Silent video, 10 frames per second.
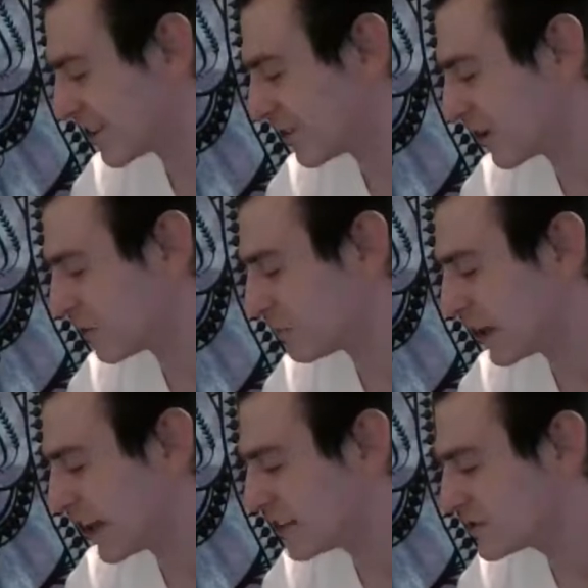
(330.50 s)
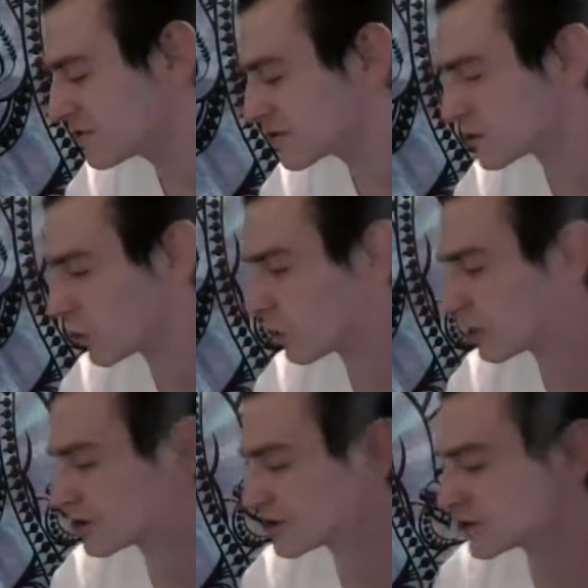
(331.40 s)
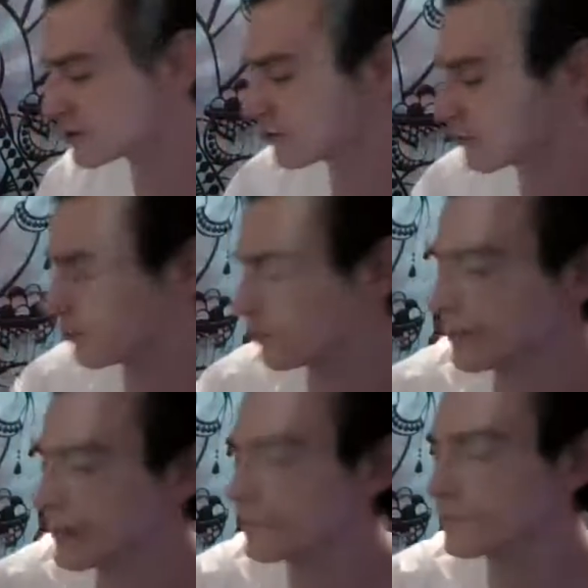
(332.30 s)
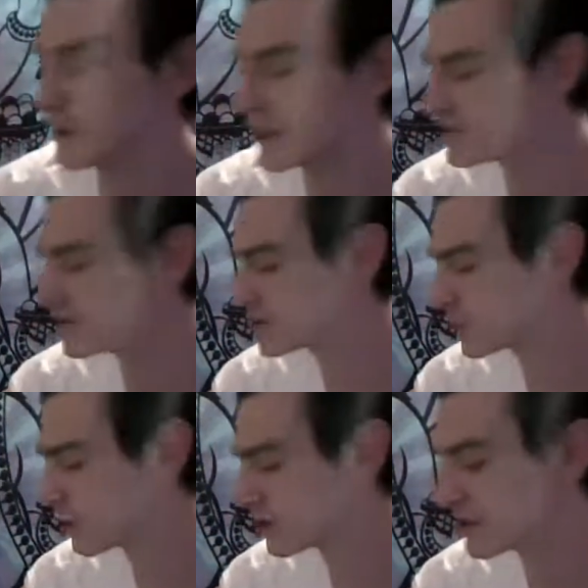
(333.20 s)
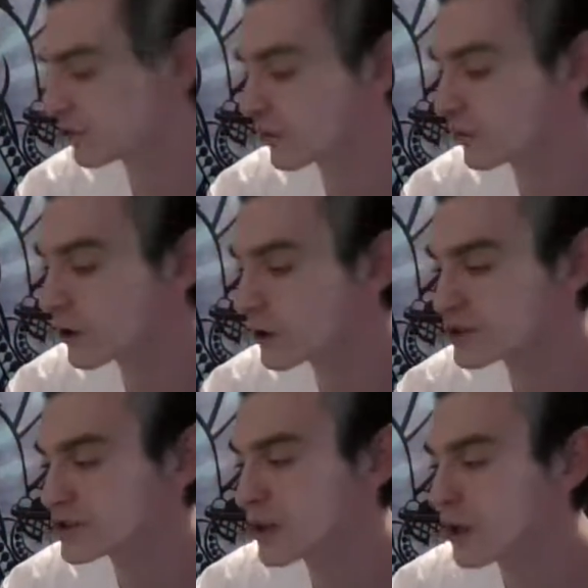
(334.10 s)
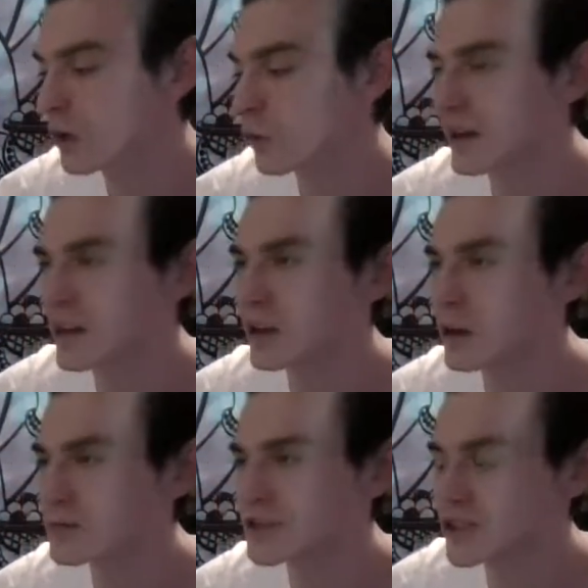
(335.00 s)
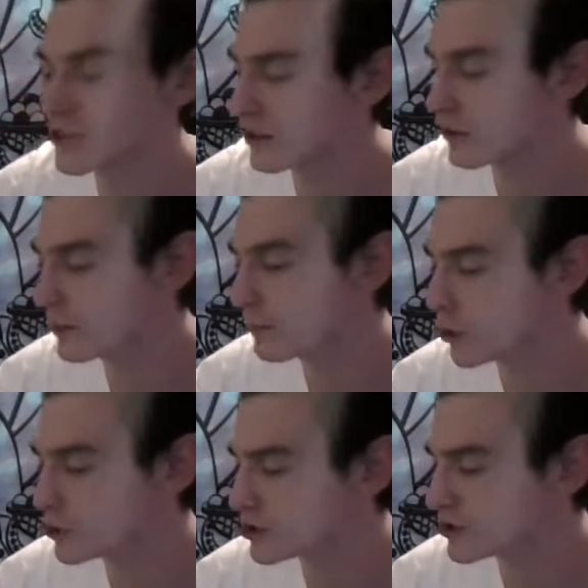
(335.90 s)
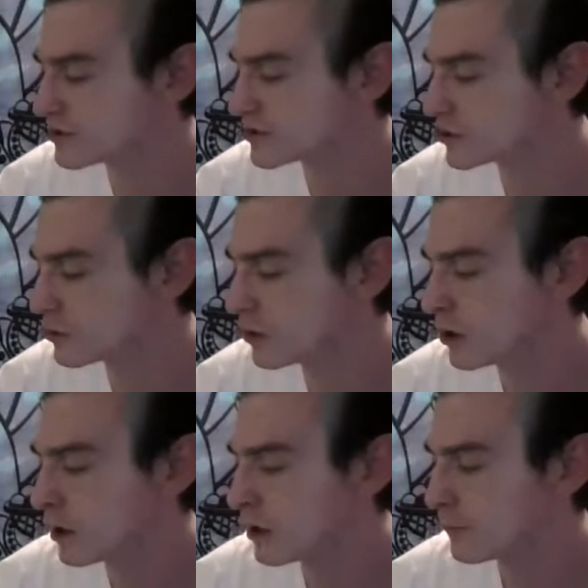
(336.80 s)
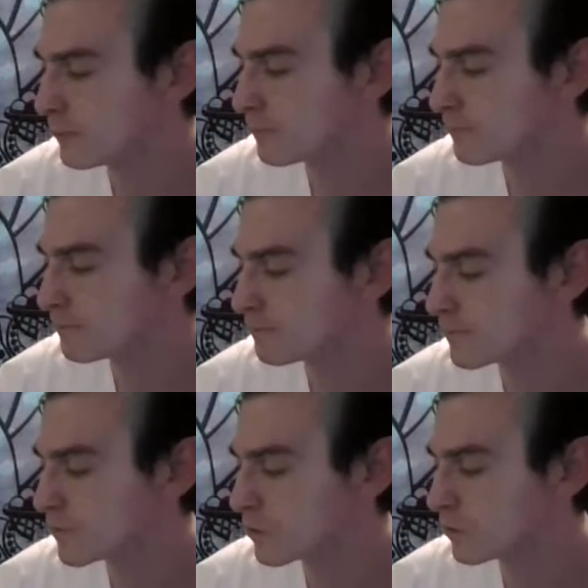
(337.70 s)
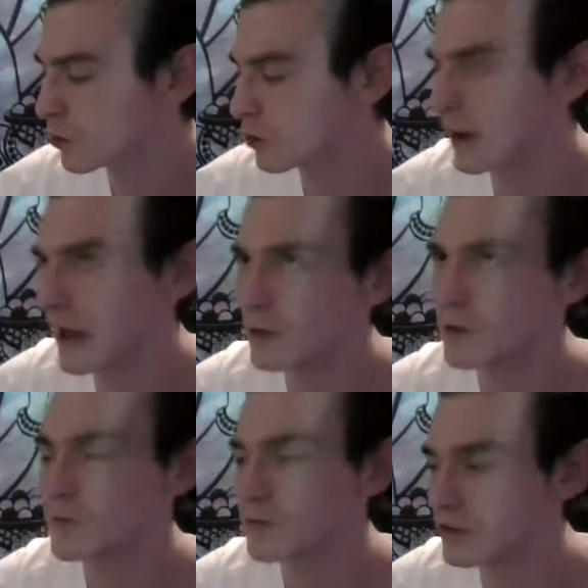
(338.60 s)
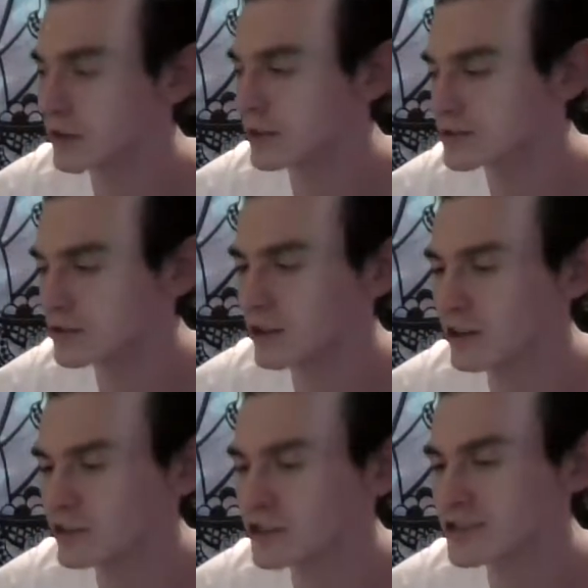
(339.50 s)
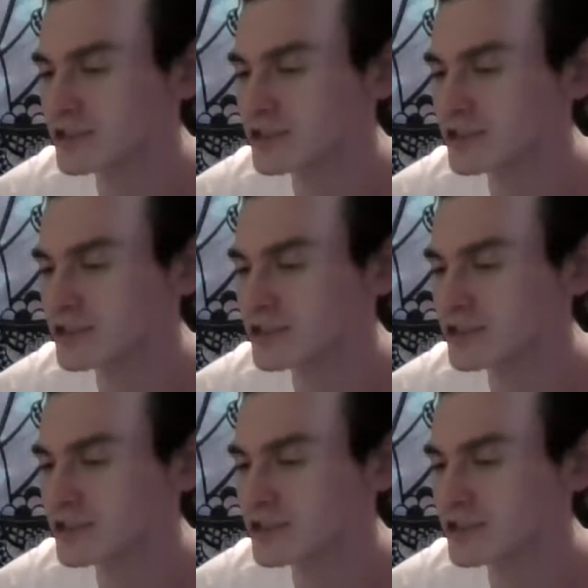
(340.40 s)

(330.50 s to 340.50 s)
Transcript: you have Page of Swords, or they have Page of Swords in reverse when it comes to their emotions, so, or how they're feeling. So they're